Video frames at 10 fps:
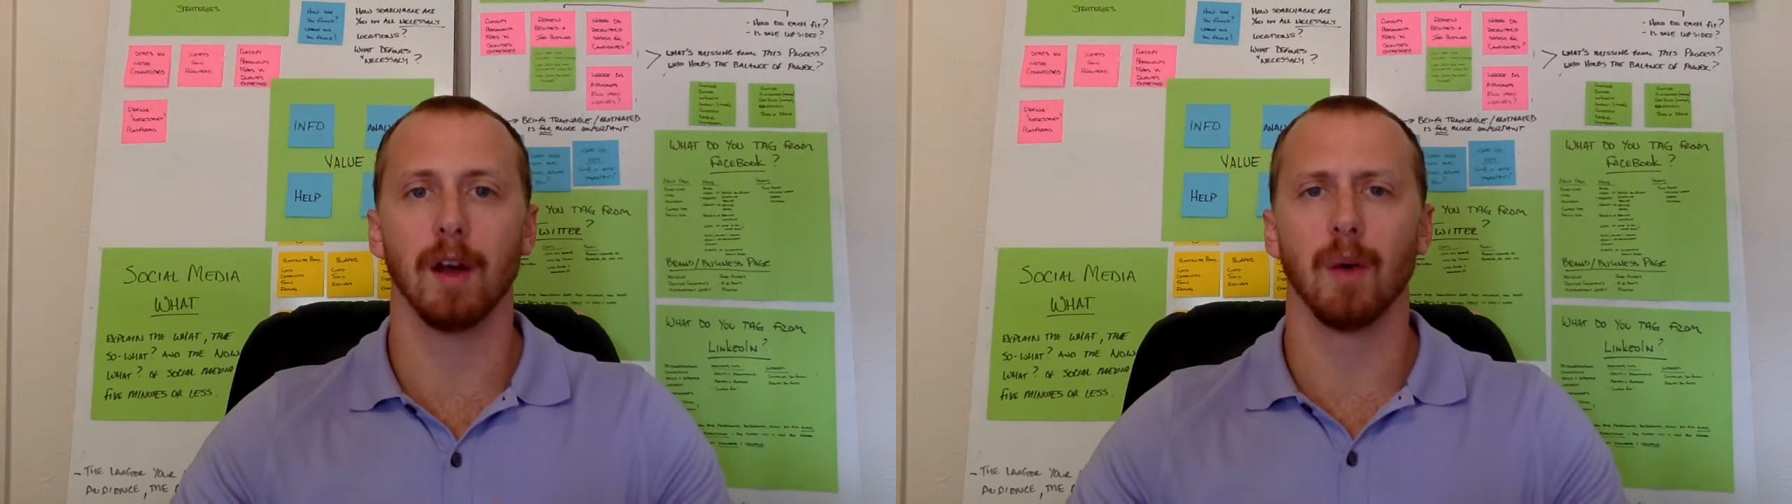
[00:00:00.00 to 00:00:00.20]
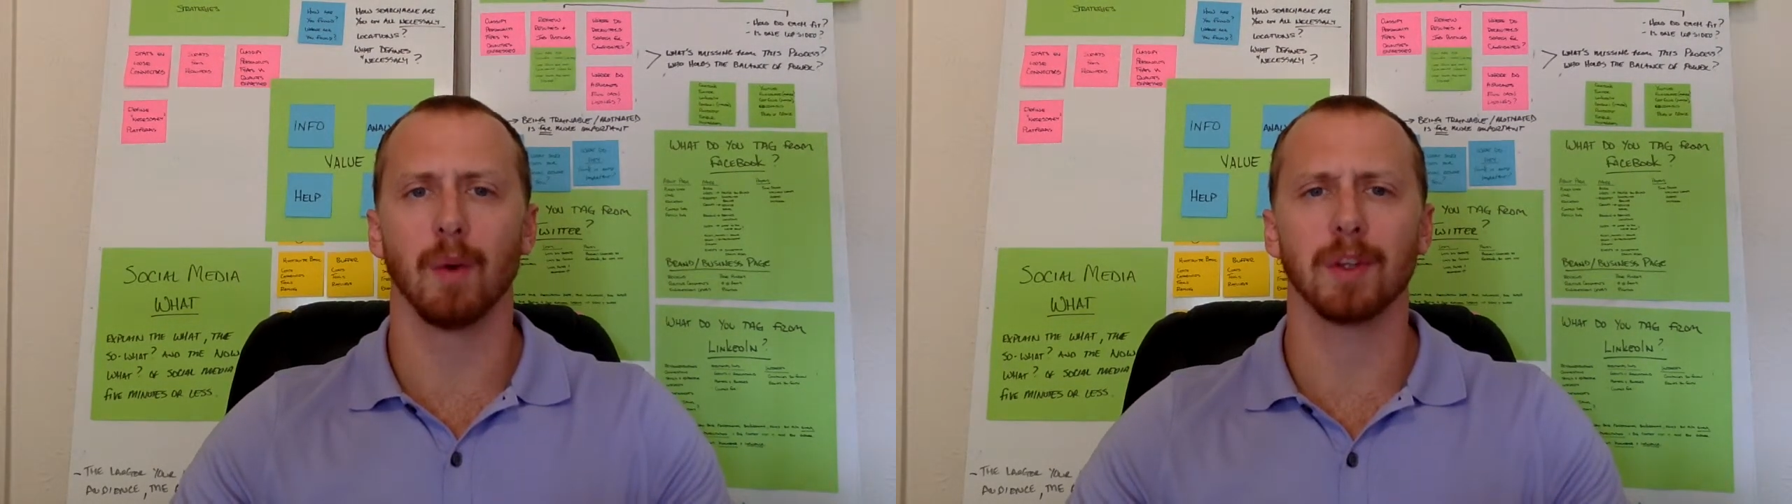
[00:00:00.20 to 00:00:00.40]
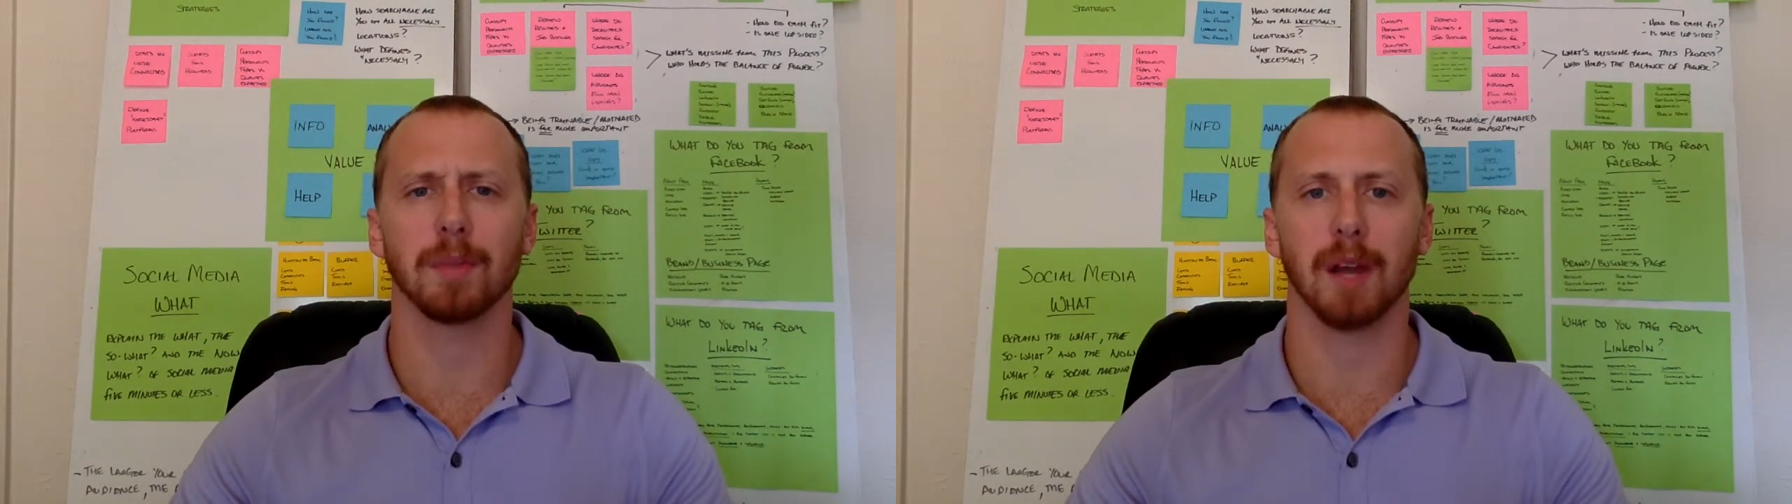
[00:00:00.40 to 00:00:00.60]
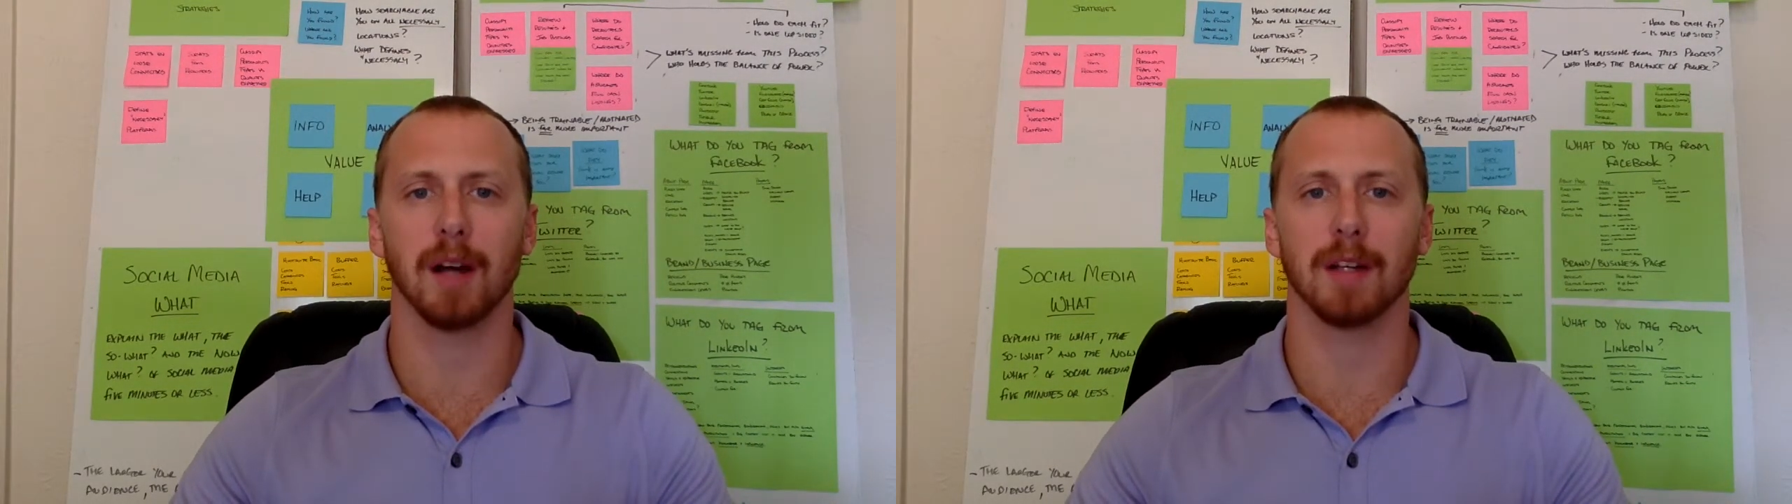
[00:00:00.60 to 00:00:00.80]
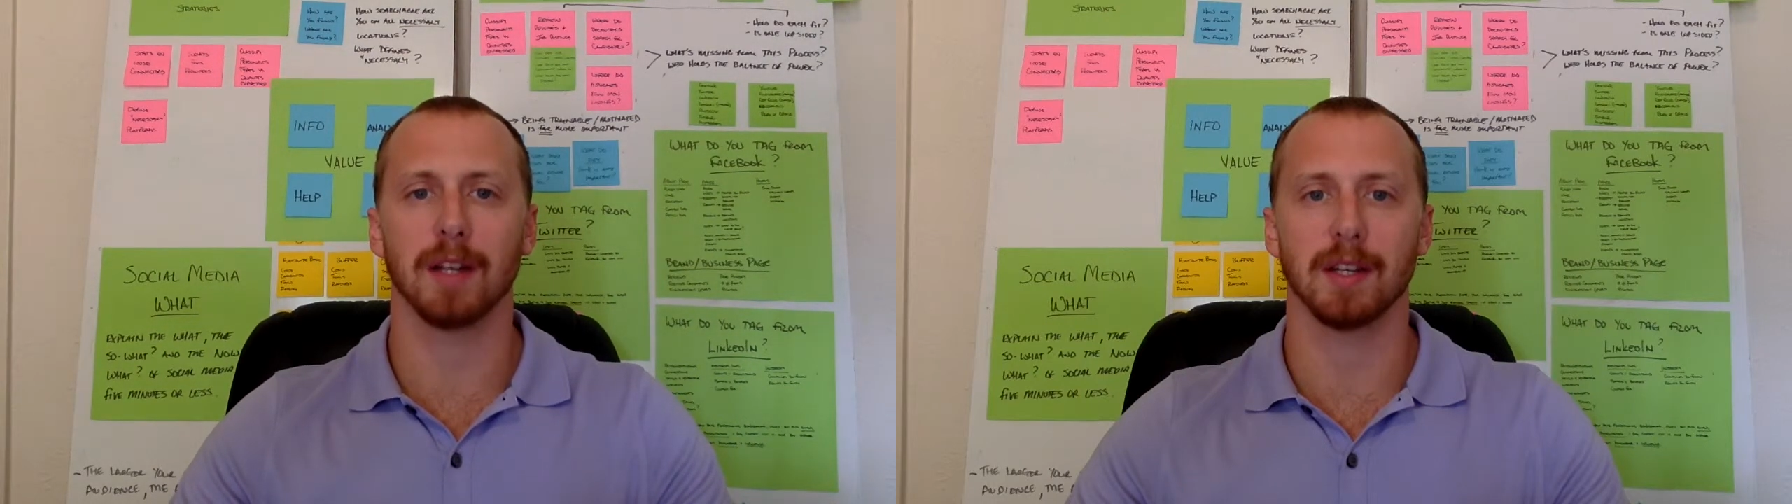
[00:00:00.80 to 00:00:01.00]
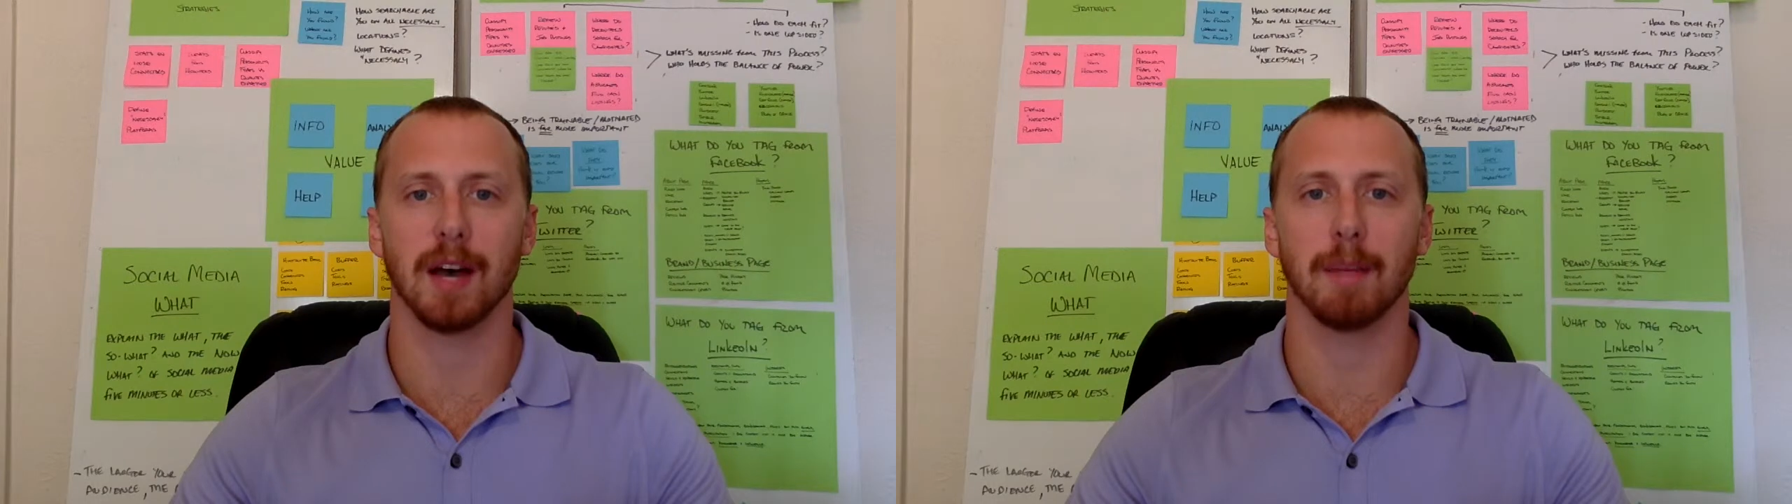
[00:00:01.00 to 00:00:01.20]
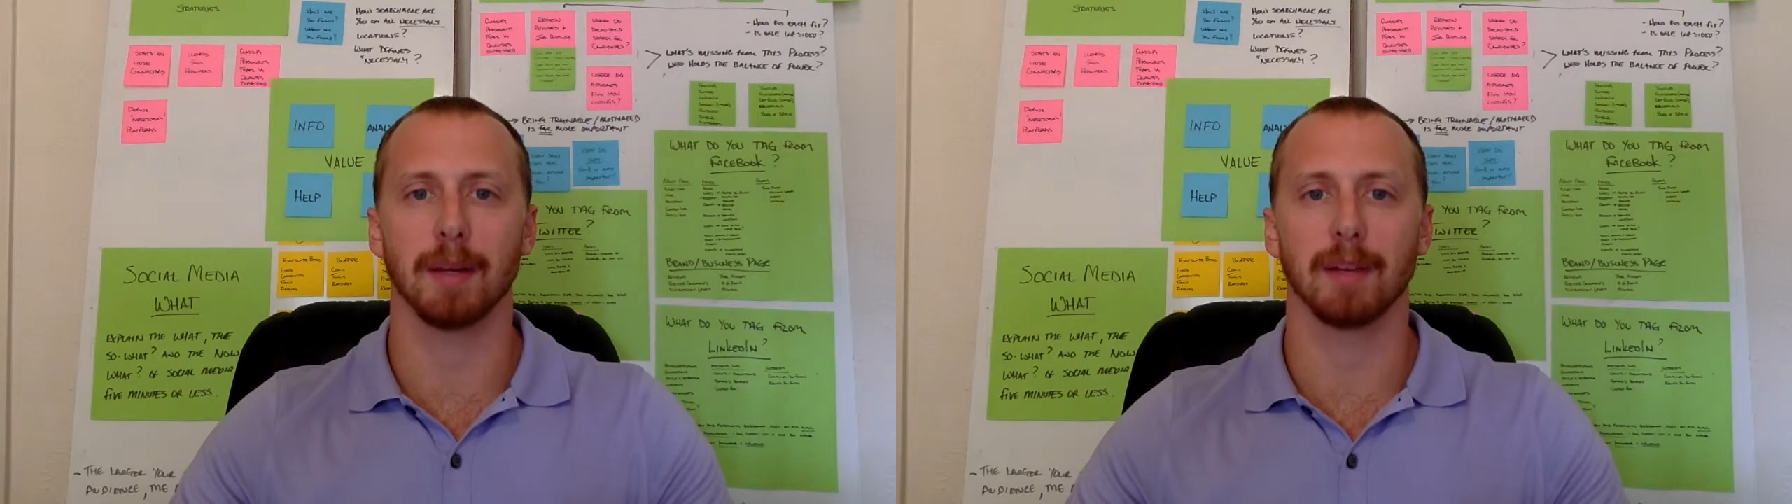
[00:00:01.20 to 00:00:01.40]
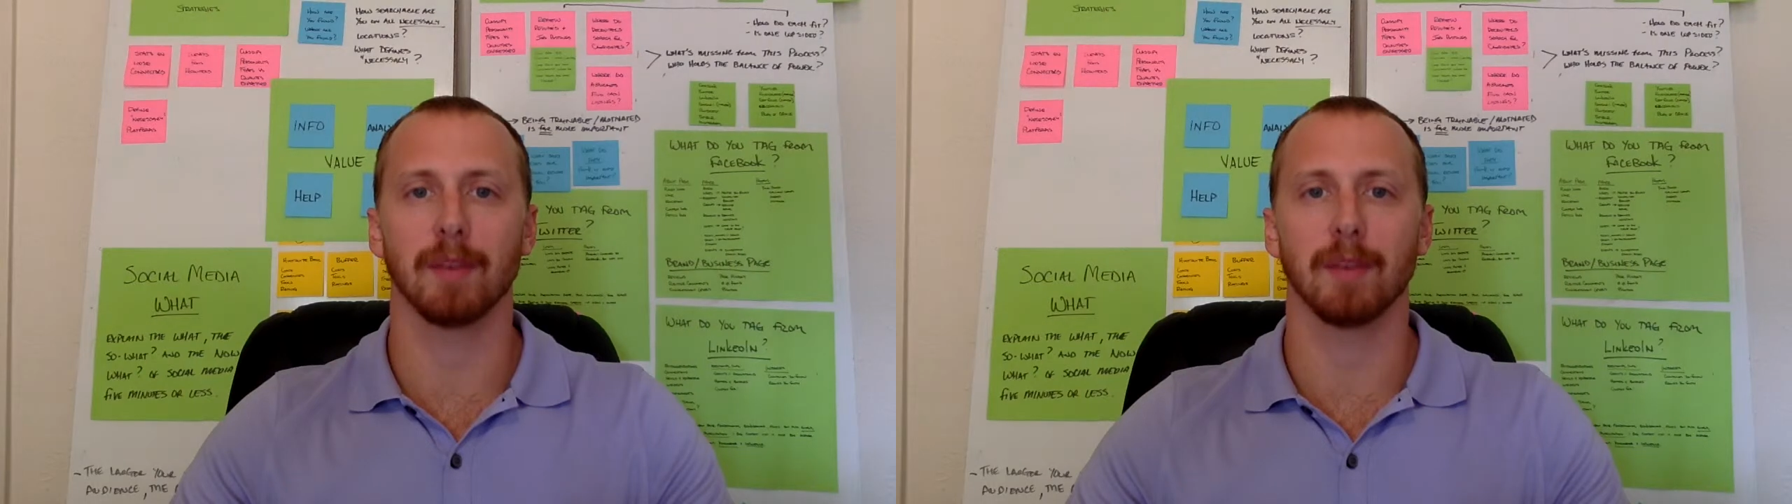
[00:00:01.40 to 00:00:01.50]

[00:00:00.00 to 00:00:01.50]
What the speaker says: what are some content topics